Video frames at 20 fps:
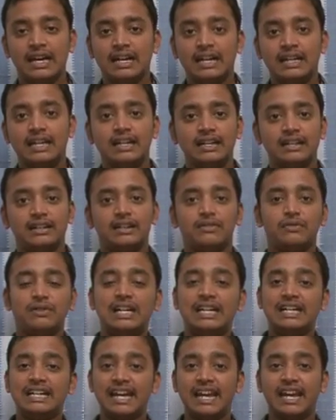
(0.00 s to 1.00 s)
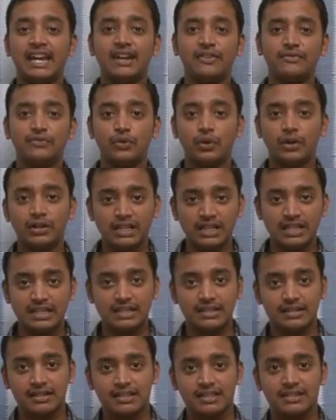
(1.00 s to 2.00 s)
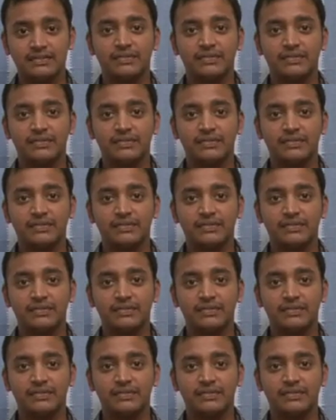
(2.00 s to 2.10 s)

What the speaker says: Here, while taking 4 decisions,